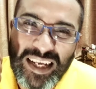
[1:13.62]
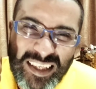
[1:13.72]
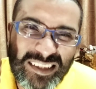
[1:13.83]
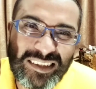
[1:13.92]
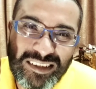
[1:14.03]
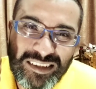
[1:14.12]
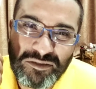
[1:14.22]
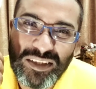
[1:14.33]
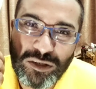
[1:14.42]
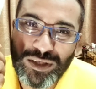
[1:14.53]
is
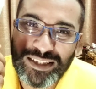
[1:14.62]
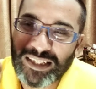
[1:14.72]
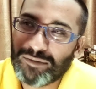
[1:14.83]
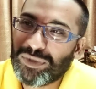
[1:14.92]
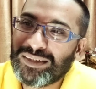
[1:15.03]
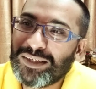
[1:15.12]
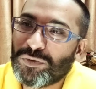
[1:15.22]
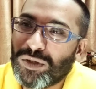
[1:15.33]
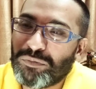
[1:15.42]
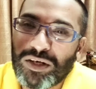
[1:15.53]
if there was any but this
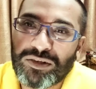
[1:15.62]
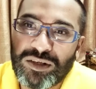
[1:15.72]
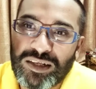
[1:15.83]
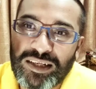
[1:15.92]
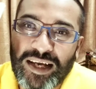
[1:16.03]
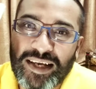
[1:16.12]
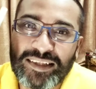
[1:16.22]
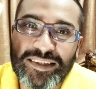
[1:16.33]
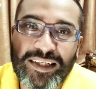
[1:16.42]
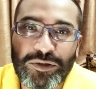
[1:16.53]
one particularly I
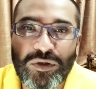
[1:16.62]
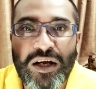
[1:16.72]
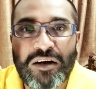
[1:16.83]
can tell you